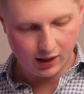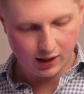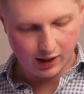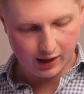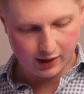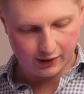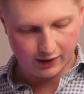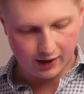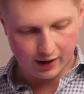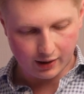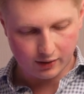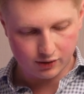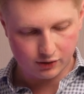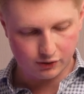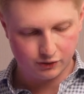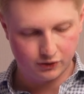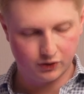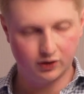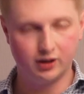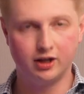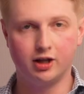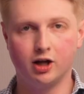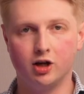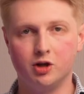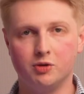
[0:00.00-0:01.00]
And now it's
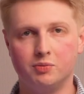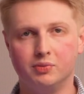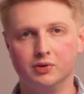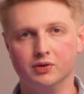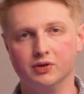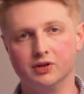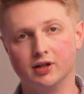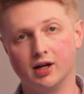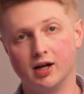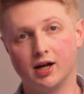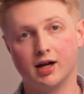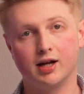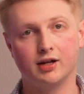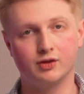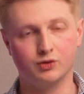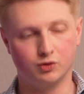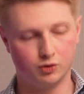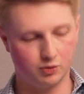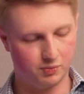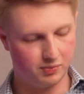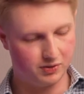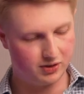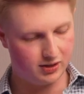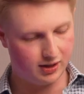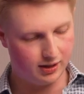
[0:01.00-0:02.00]
fully opened at
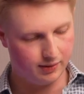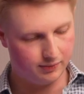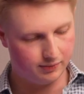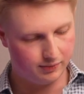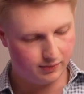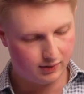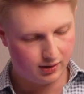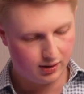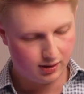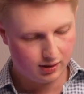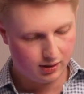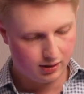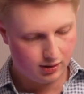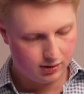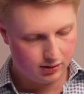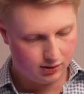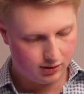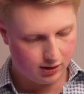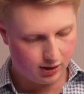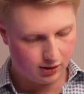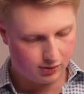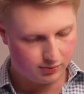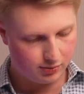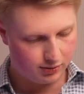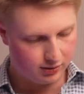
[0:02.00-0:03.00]
100%.
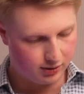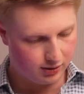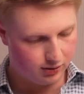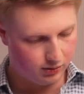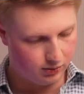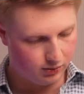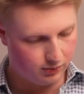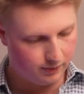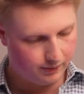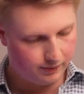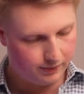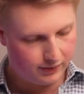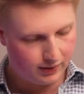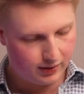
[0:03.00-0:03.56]
So that's pretty cool.